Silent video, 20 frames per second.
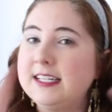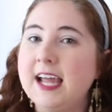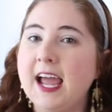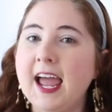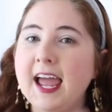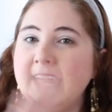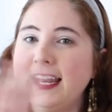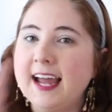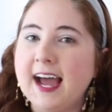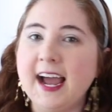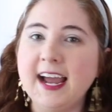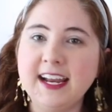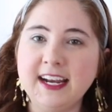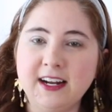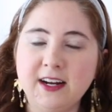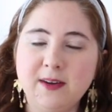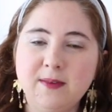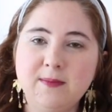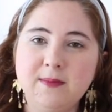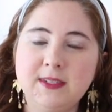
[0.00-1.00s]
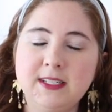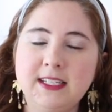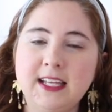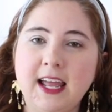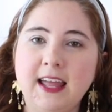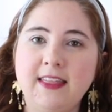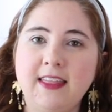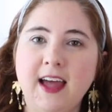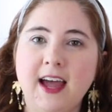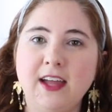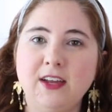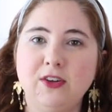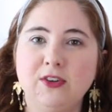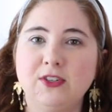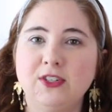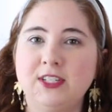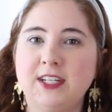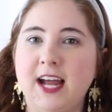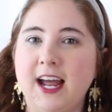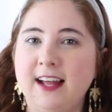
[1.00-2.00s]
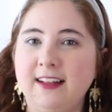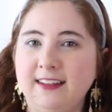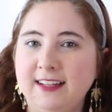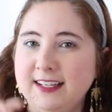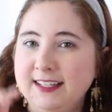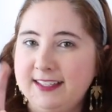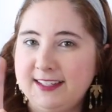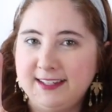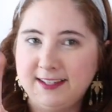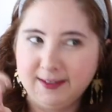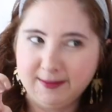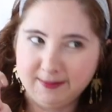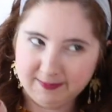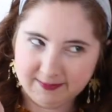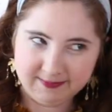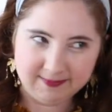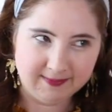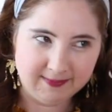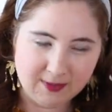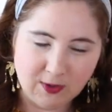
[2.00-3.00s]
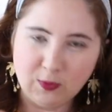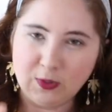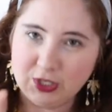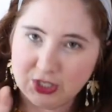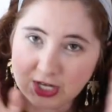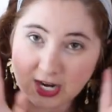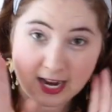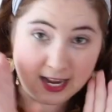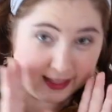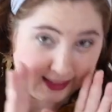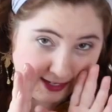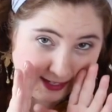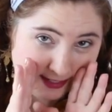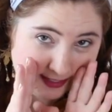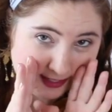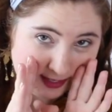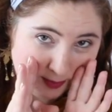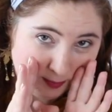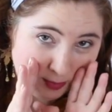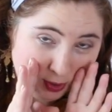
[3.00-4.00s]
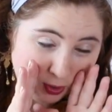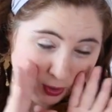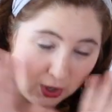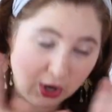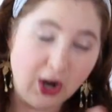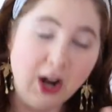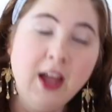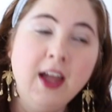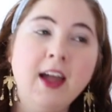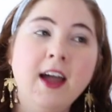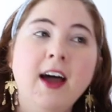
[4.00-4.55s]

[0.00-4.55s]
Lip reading: 10 items that your stylist, which I think is a computer,